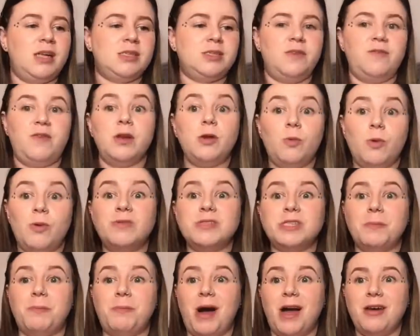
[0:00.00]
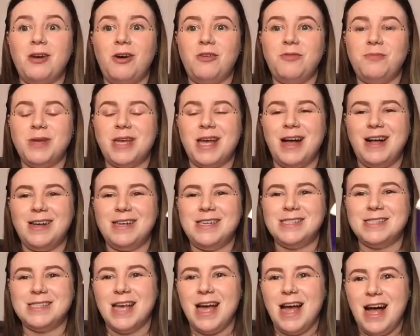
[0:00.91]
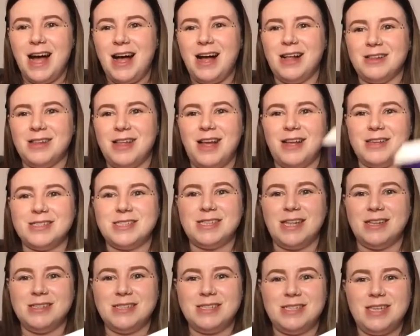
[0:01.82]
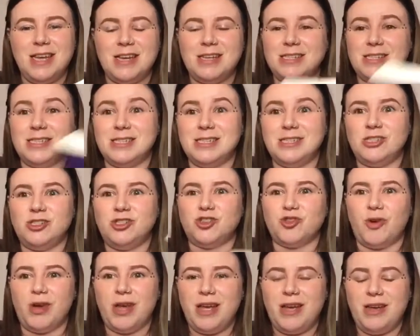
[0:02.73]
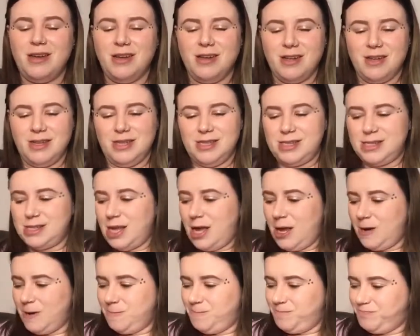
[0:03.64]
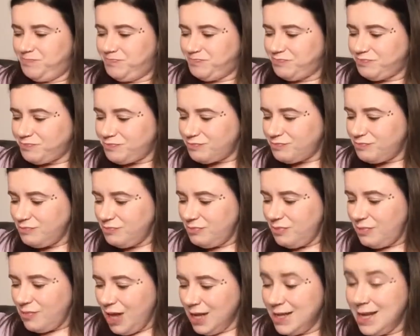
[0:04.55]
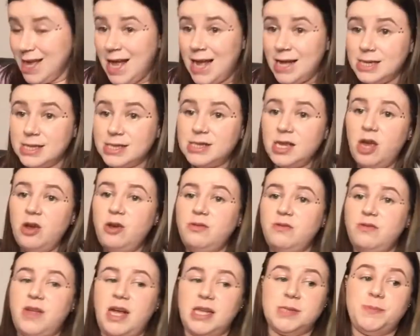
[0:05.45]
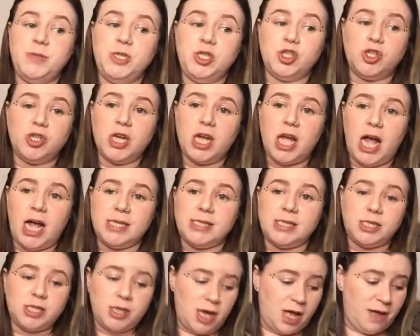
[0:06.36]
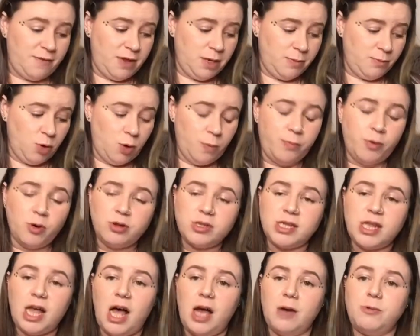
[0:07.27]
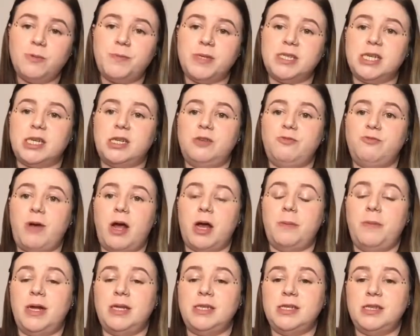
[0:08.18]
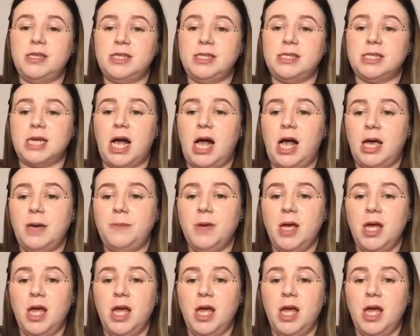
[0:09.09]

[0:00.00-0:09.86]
So if anyone wants to buy it off me, guys, I'll, I'll sell it to you because I didn't enjoy it. So yeah, so that's me done, guys. I don't have any more books that I would particularly recommend at this time.